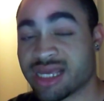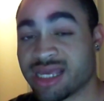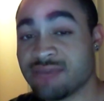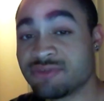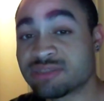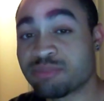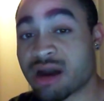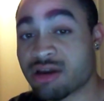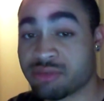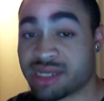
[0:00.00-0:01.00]
Even
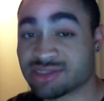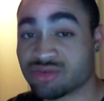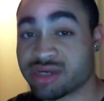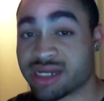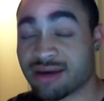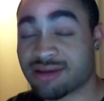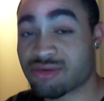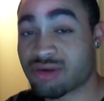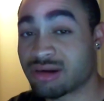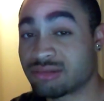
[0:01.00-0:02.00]
Spider-Man's going down that
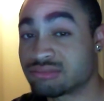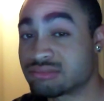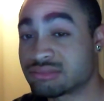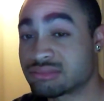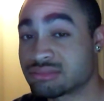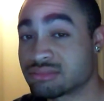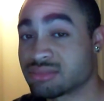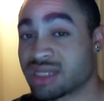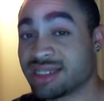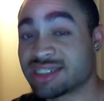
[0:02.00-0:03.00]
route.
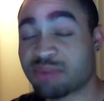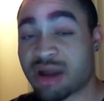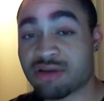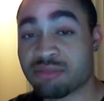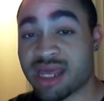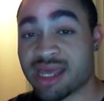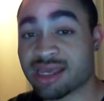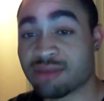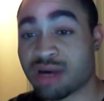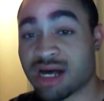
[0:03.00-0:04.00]
Unless Spider-Man
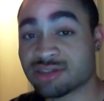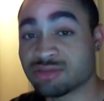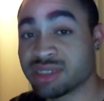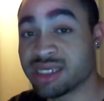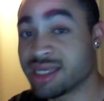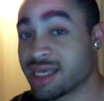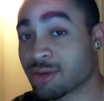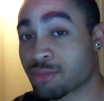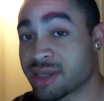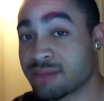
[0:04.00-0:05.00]
can possibly get
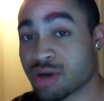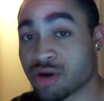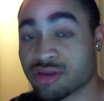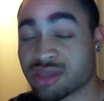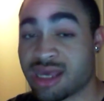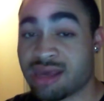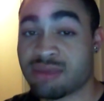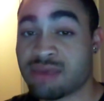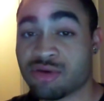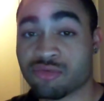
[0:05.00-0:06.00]
a rebirth,
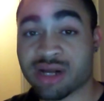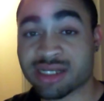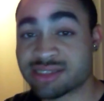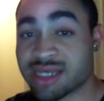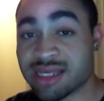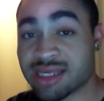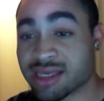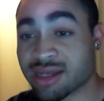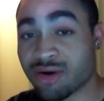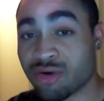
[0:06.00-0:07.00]
maybe Rocksteady can
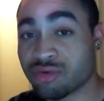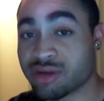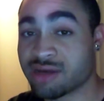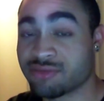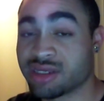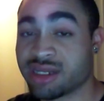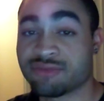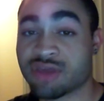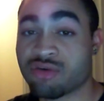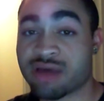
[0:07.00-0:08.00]
get a hold of it.
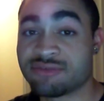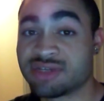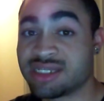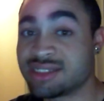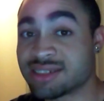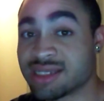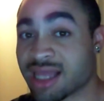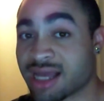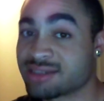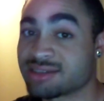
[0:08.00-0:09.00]
If they don't have a D C
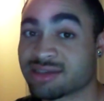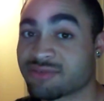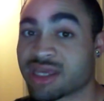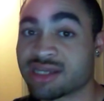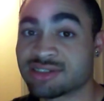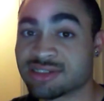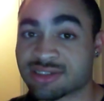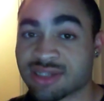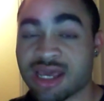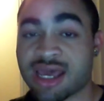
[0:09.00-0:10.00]
license, if they can
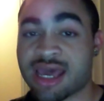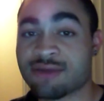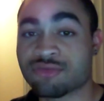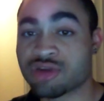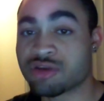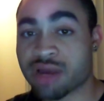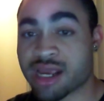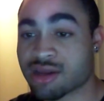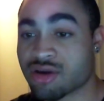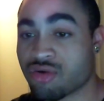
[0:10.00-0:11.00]
just have free
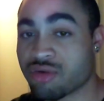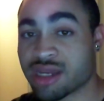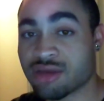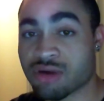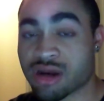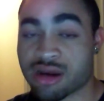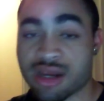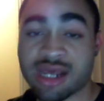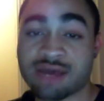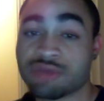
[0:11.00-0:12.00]
reign and go anywhere,
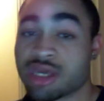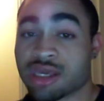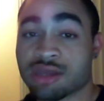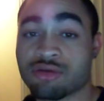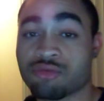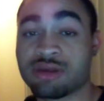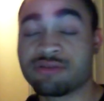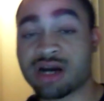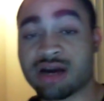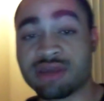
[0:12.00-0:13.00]
if they can
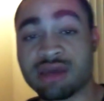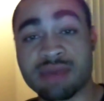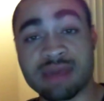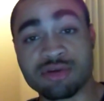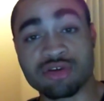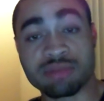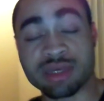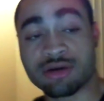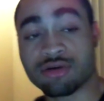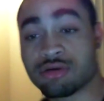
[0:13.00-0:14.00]
revive that, maybe it'll be
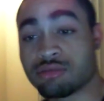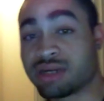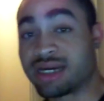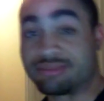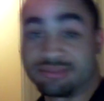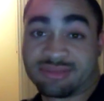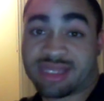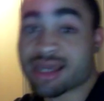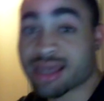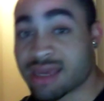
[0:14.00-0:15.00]
cool. But
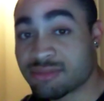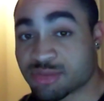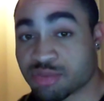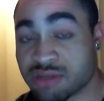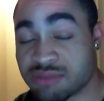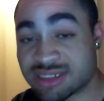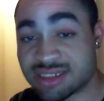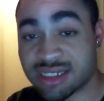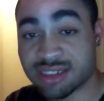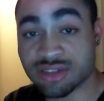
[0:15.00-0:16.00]
that game is pretty much
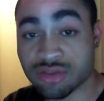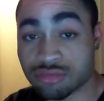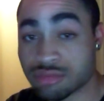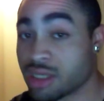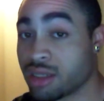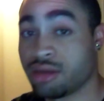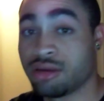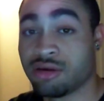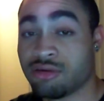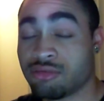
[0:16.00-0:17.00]
done too.
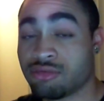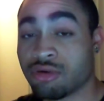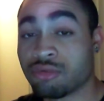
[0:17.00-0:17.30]
So I